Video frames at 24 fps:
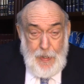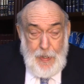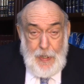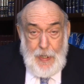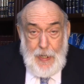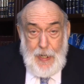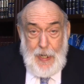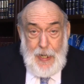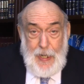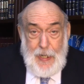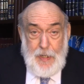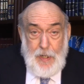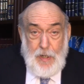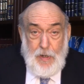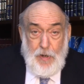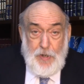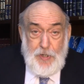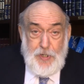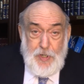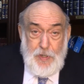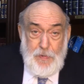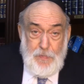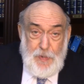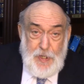and
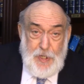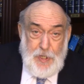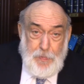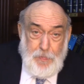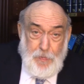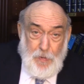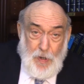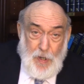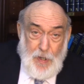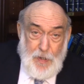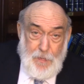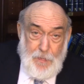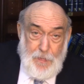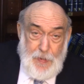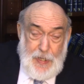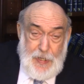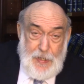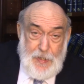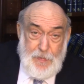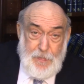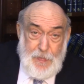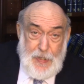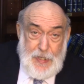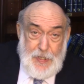Choshen Mishpat
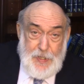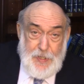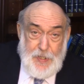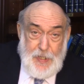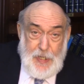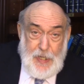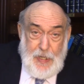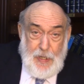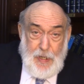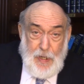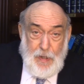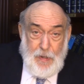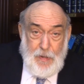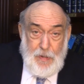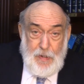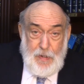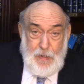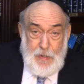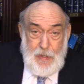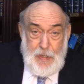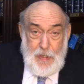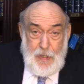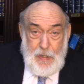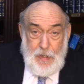means the
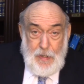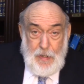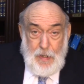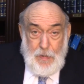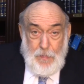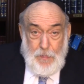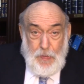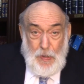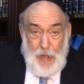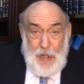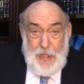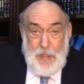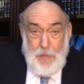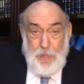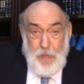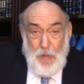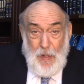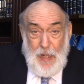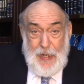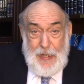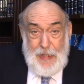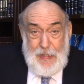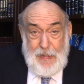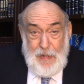
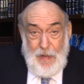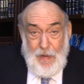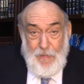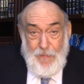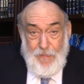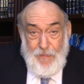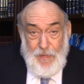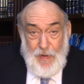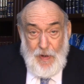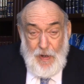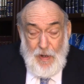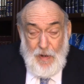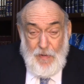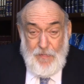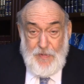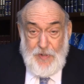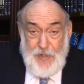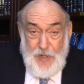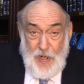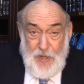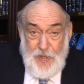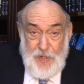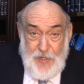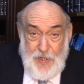breastplate of
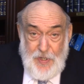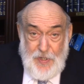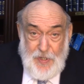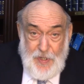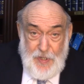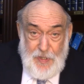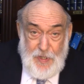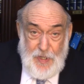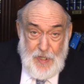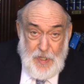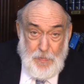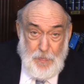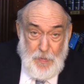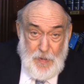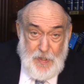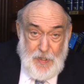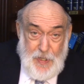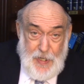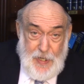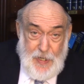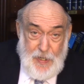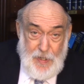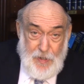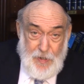justice in this
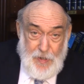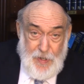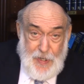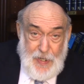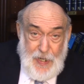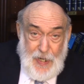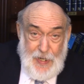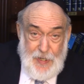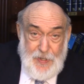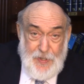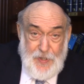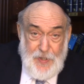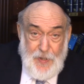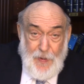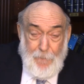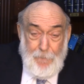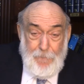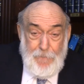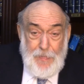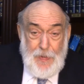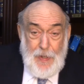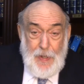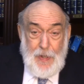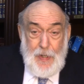particular case.
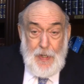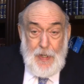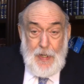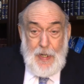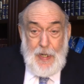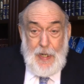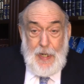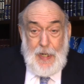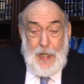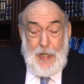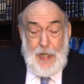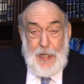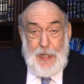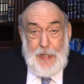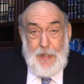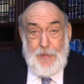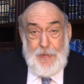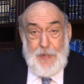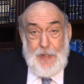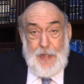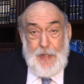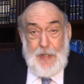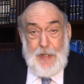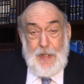
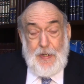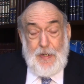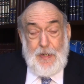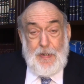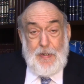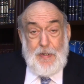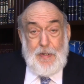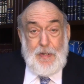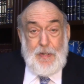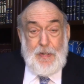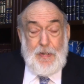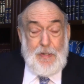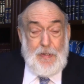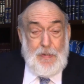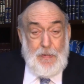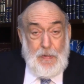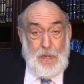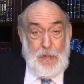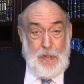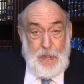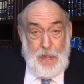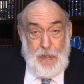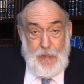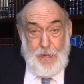And
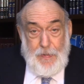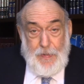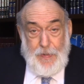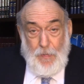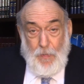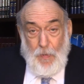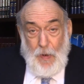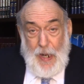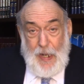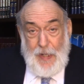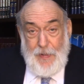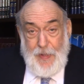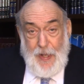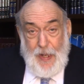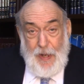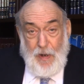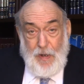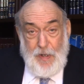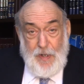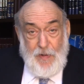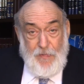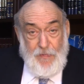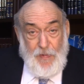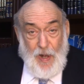the way they
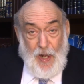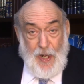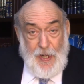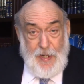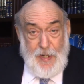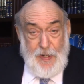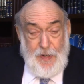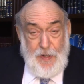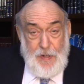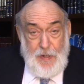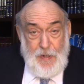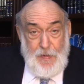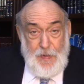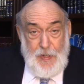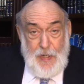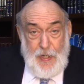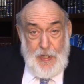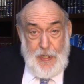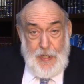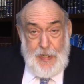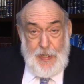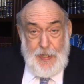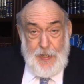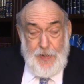are divided
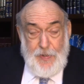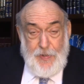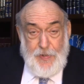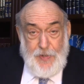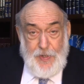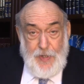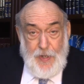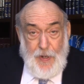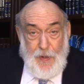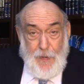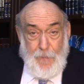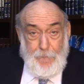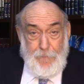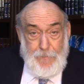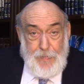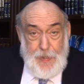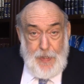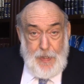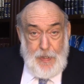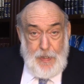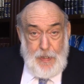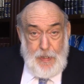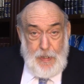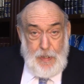is
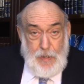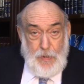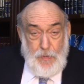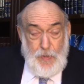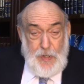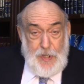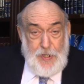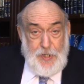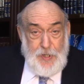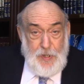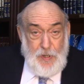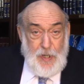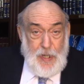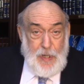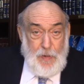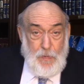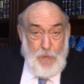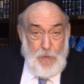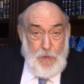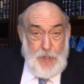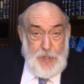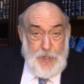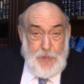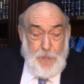originally
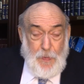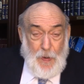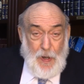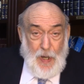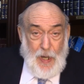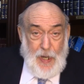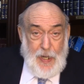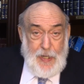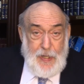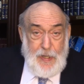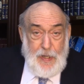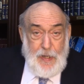was by